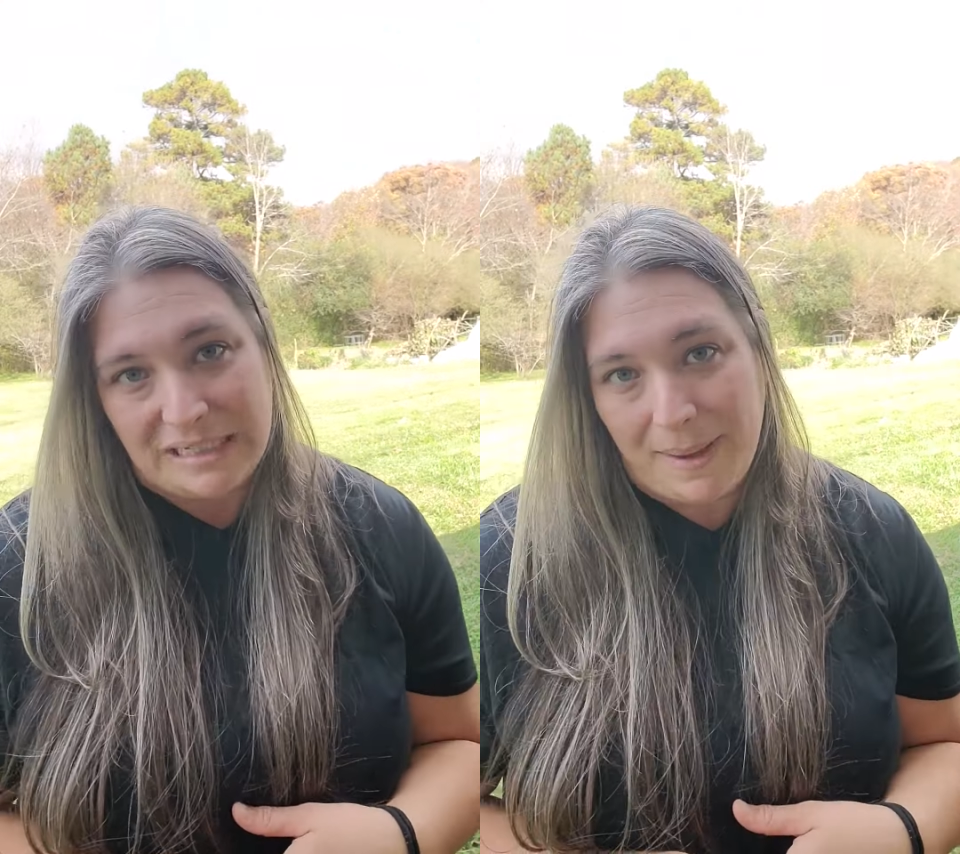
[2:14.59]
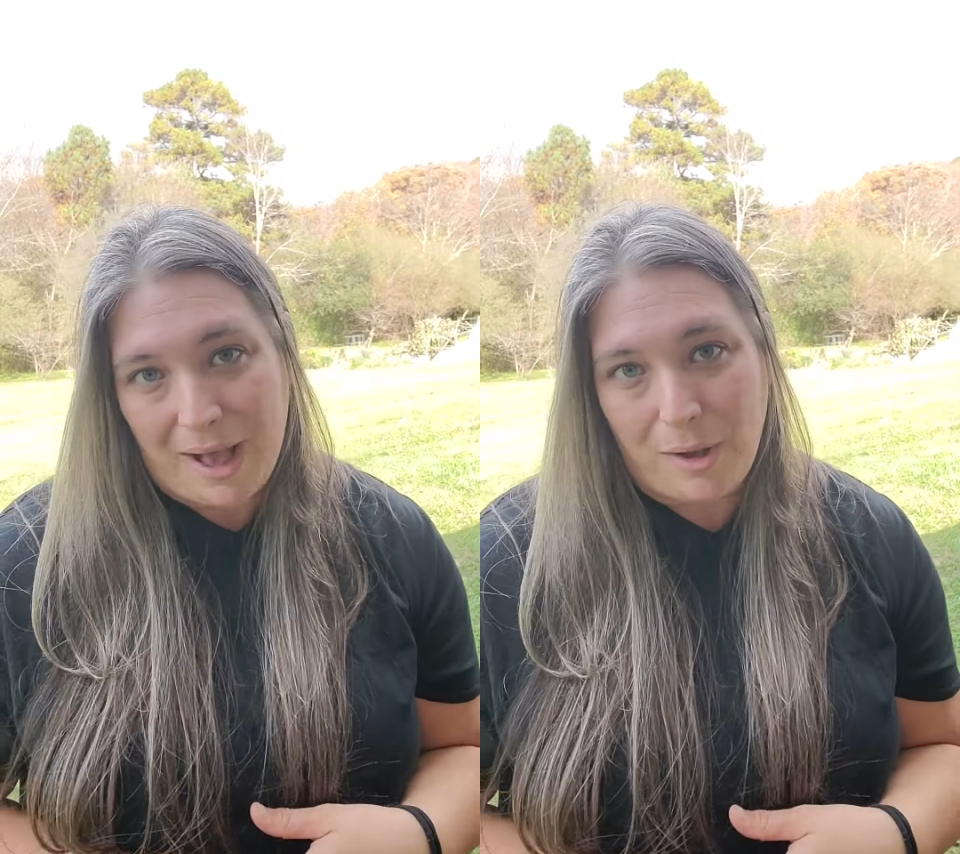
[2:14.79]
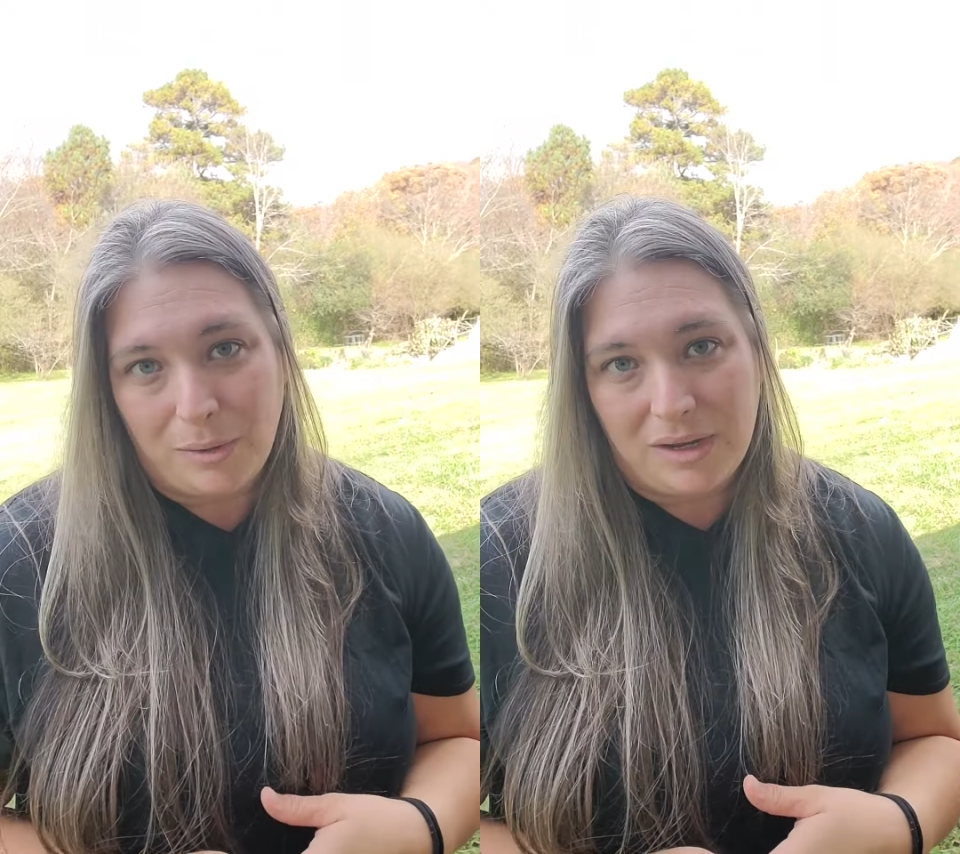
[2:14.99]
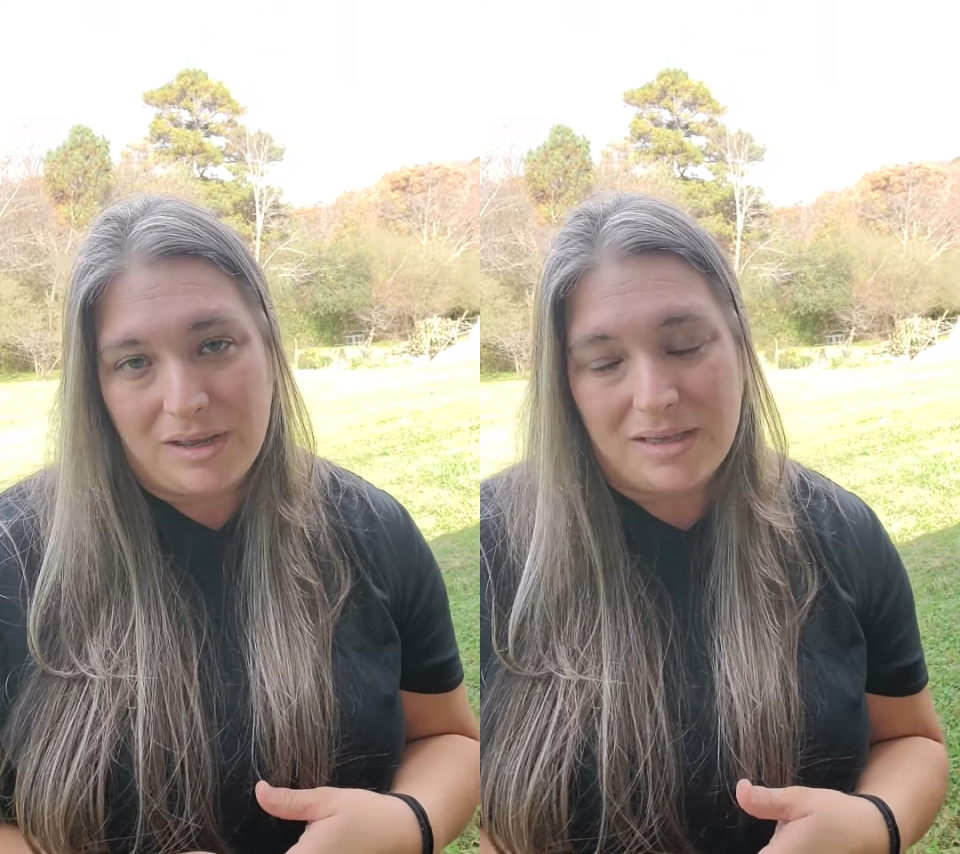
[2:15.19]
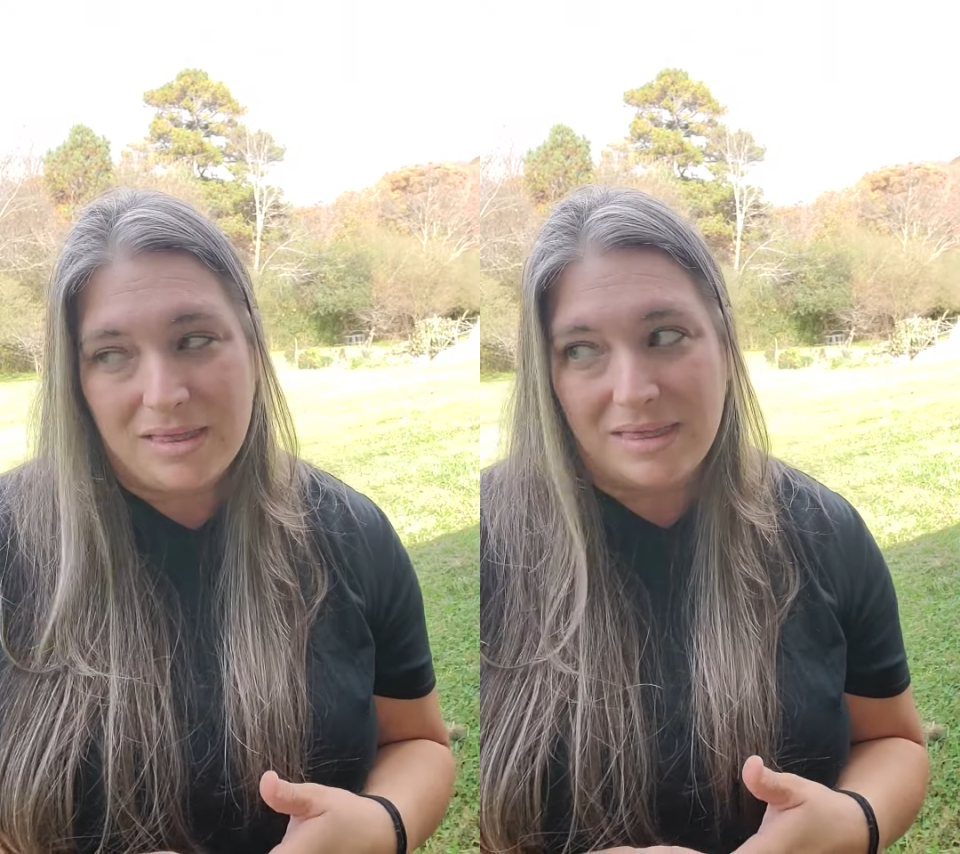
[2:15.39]
about
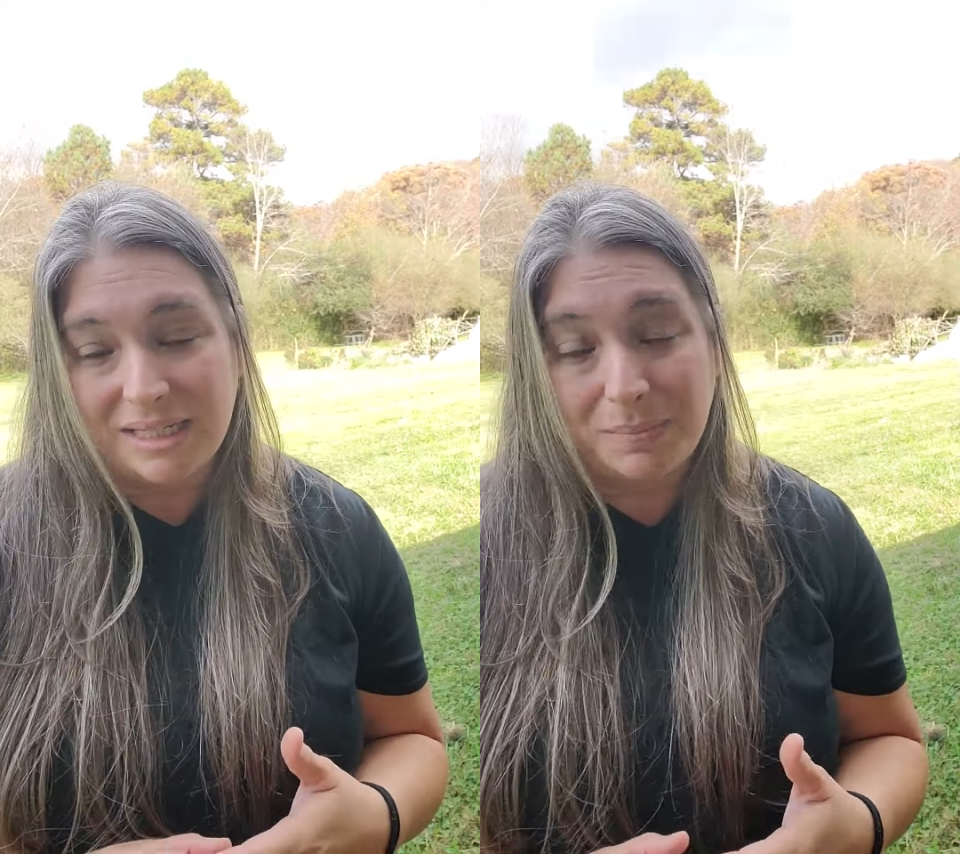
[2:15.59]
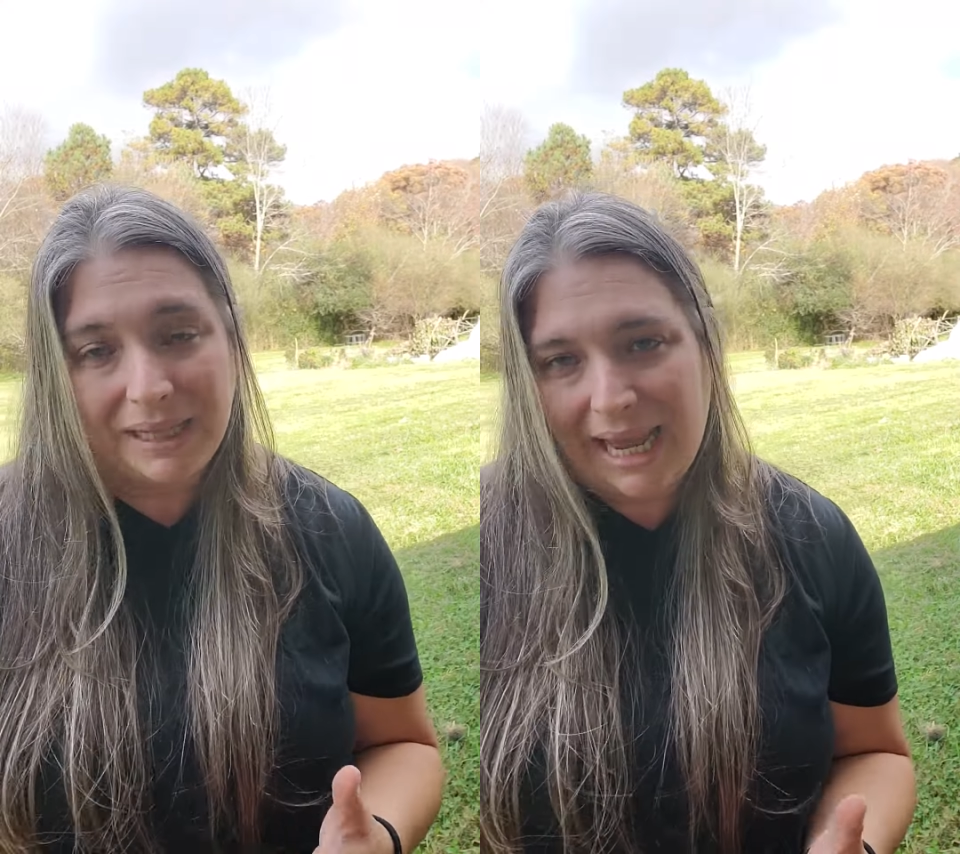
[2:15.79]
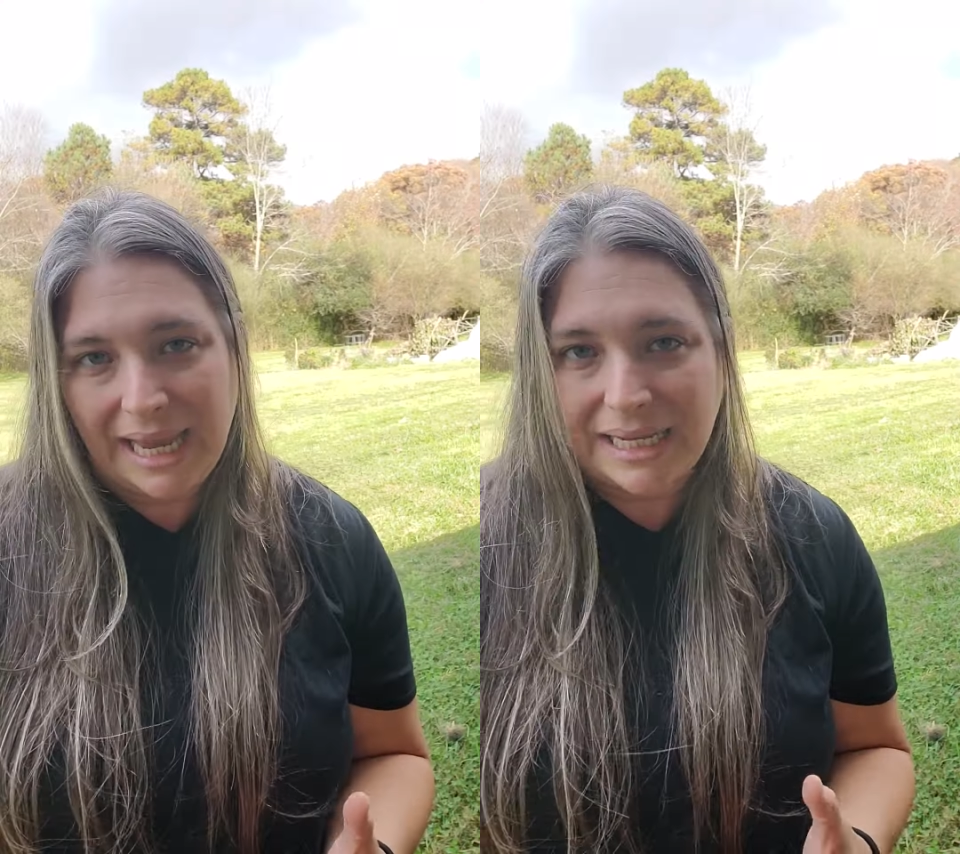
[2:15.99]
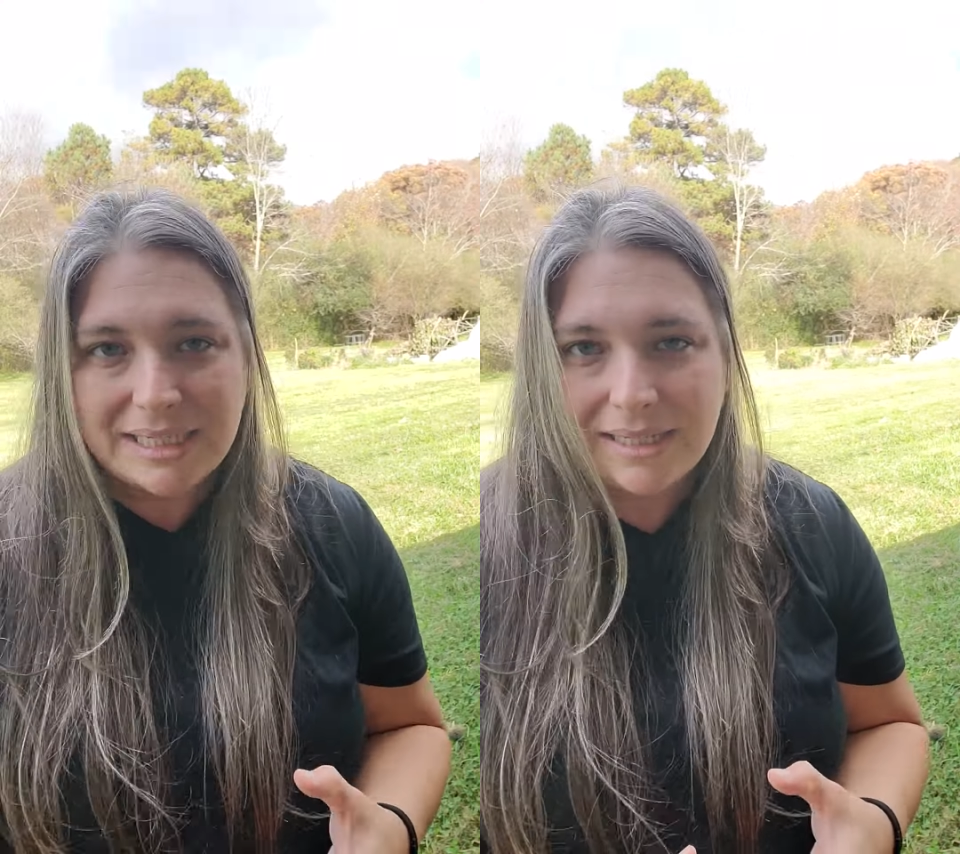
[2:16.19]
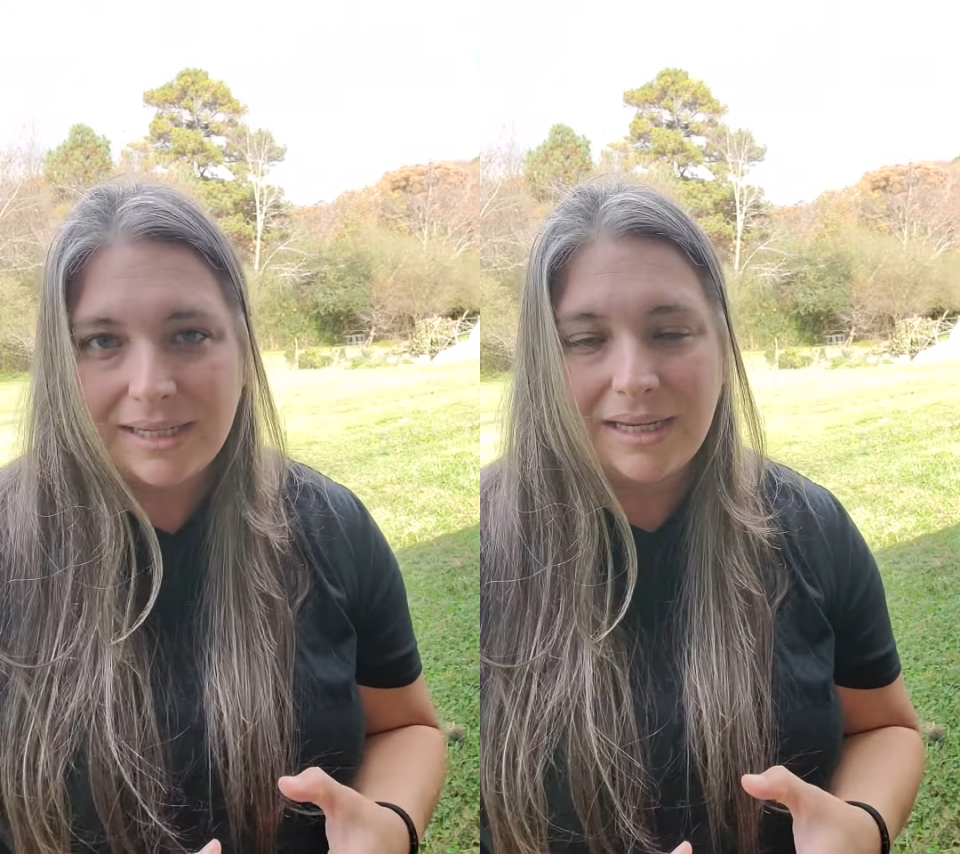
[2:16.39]
this plant,